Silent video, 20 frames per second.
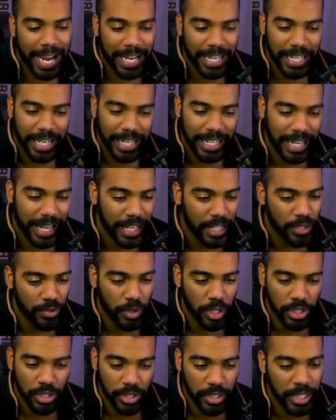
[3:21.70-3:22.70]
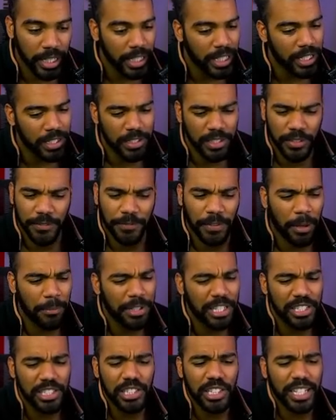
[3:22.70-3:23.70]
and an edge rusher. He can just, I
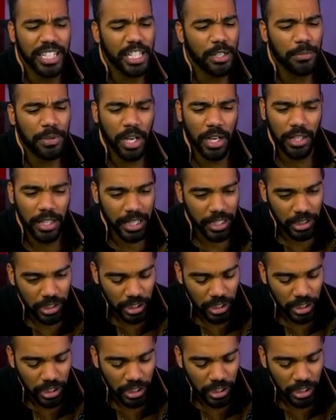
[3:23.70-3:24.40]
mean, just look at him, like